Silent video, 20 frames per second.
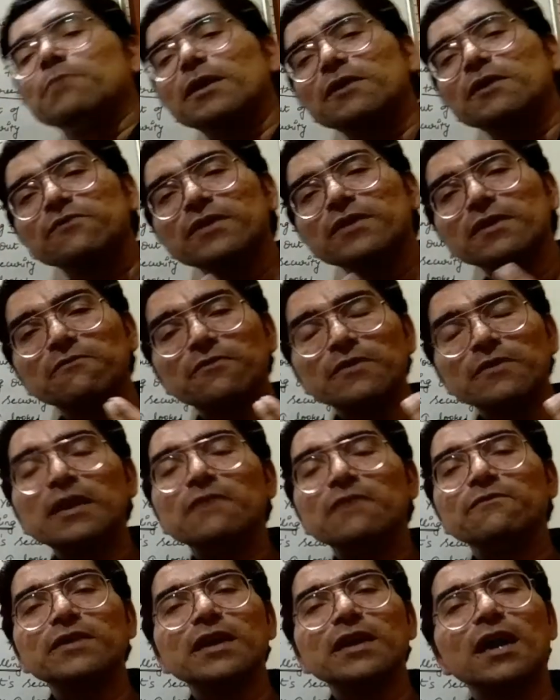But
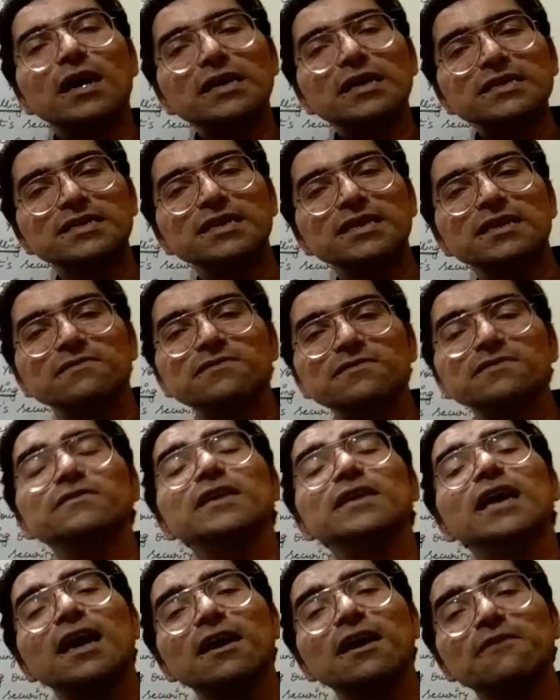we ourselves,
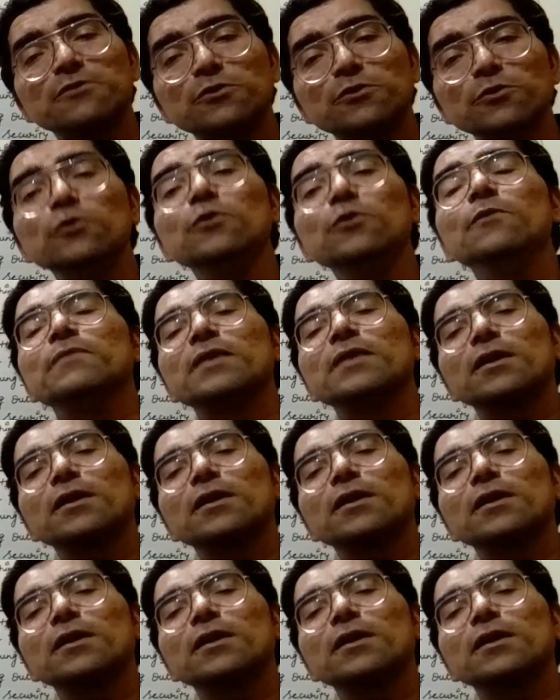we have to